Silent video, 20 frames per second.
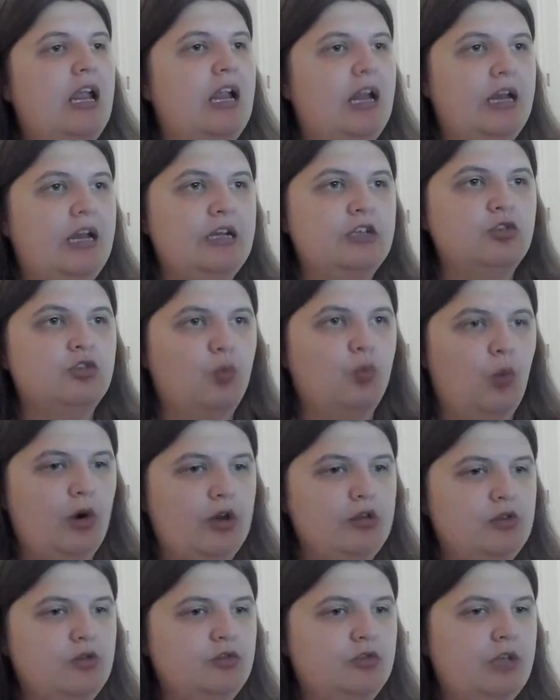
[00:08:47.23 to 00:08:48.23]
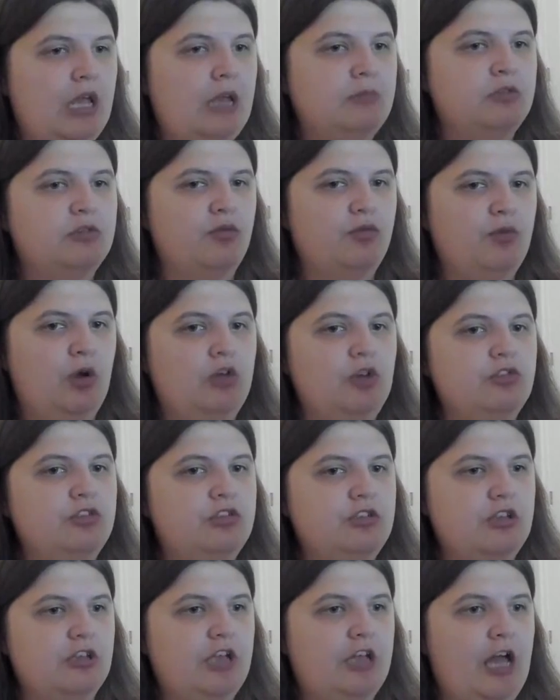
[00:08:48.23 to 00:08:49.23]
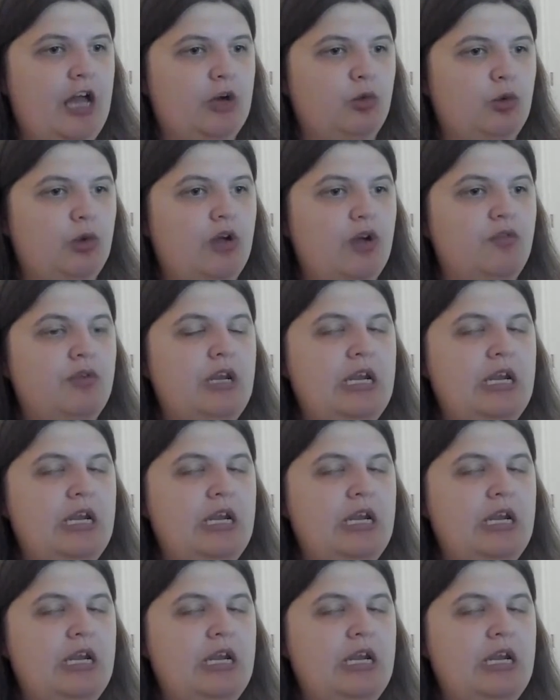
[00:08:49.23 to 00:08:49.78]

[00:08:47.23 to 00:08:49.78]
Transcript: It is one of those games that falls into the category of